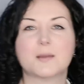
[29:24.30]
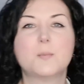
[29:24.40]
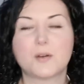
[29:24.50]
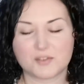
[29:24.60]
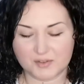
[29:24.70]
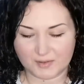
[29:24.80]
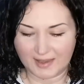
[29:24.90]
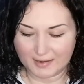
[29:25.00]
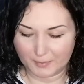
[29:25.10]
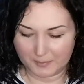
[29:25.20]
both
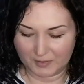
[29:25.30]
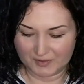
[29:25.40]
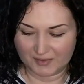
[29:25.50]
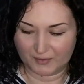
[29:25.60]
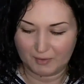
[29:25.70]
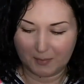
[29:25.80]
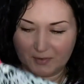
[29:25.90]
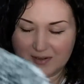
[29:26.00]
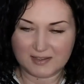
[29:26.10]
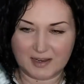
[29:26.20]
equally beautiful. I'm
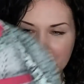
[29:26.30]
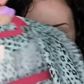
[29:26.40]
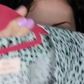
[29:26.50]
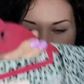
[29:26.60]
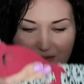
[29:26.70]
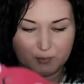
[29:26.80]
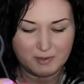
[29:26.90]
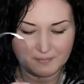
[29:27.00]
gonna start with this one.